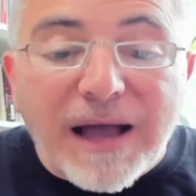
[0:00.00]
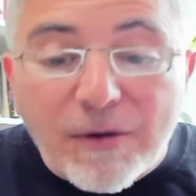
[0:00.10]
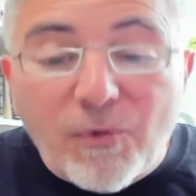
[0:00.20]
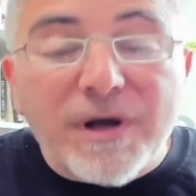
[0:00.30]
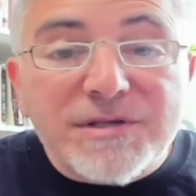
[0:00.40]

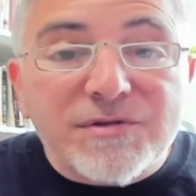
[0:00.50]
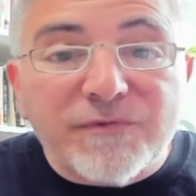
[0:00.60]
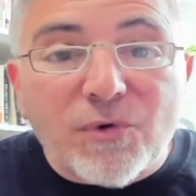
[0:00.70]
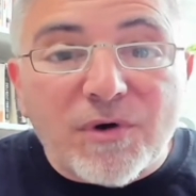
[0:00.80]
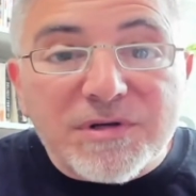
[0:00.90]
I was,
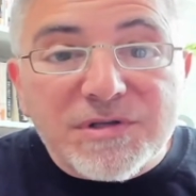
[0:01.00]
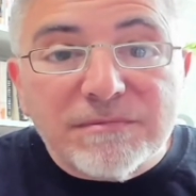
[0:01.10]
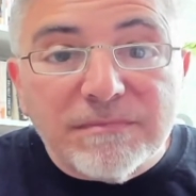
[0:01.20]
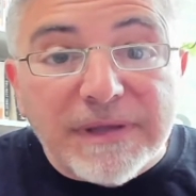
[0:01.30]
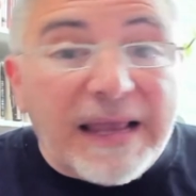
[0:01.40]
of course,
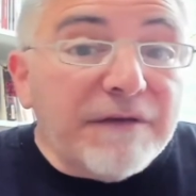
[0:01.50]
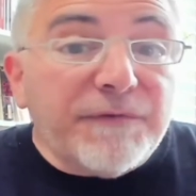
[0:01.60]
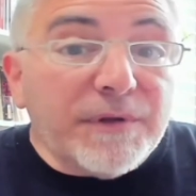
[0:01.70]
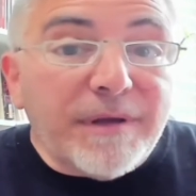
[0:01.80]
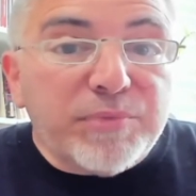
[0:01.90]

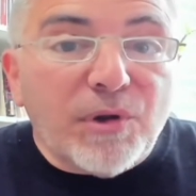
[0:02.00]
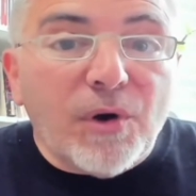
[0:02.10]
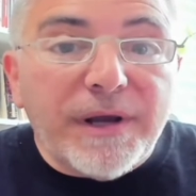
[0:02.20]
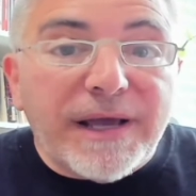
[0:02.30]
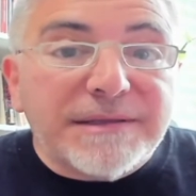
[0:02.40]
gainfully
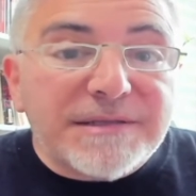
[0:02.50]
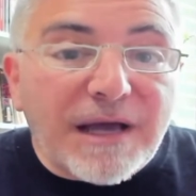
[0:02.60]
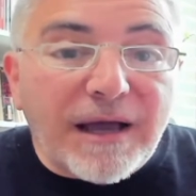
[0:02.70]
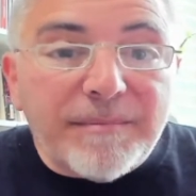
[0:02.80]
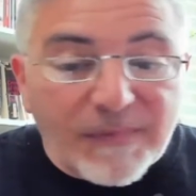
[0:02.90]
employed at the
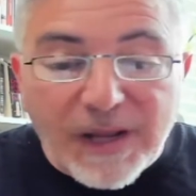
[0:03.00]
time.